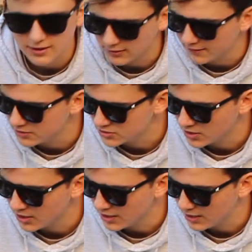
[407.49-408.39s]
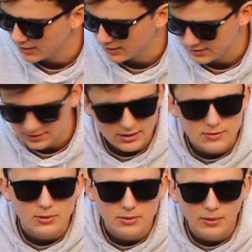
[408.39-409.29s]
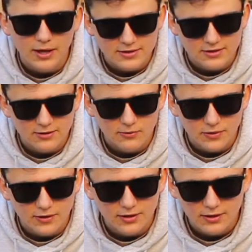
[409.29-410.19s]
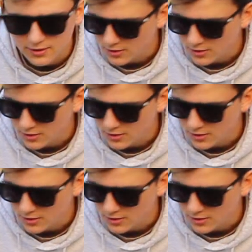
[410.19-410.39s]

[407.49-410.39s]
I'd love to try ESP plastic with it,